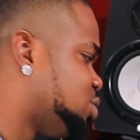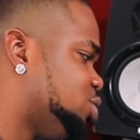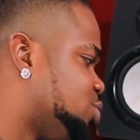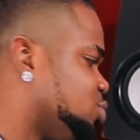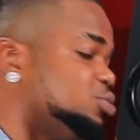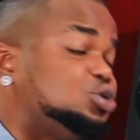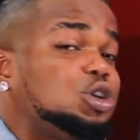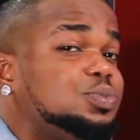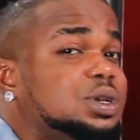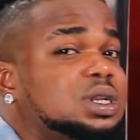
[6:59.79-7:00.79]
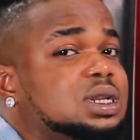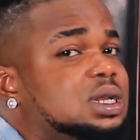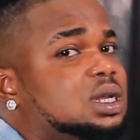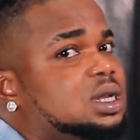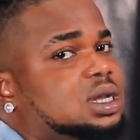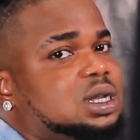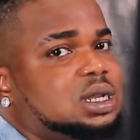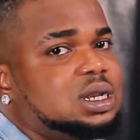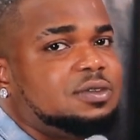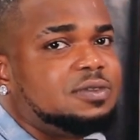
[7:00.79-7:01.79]
You know, we'll be dropping
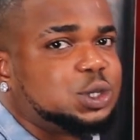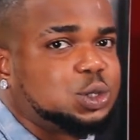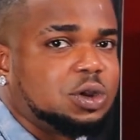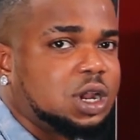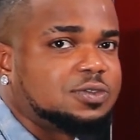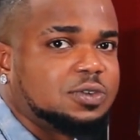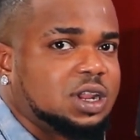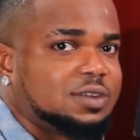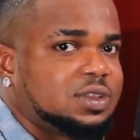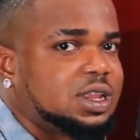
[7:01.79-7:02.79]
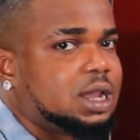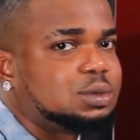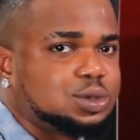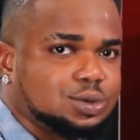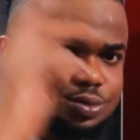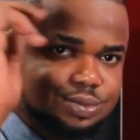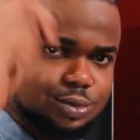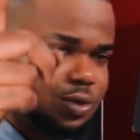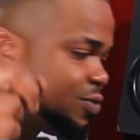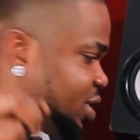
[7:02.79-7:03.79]
different tutorials for you every time. So
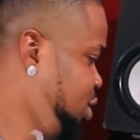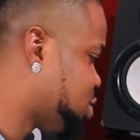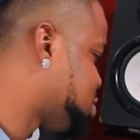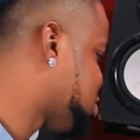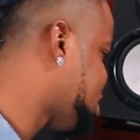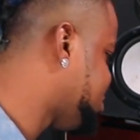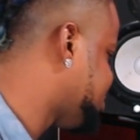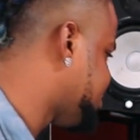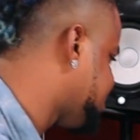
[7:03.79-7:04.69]
don't forget to subscribe.